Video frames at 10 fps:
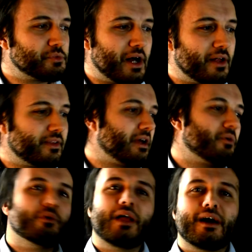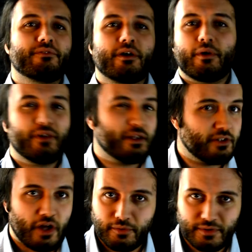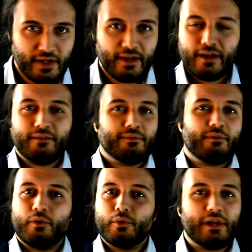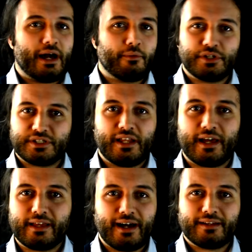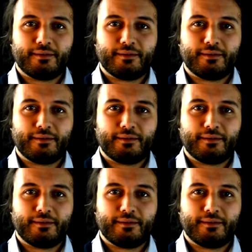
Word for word: well, they all have their own, and no, all languages are like that.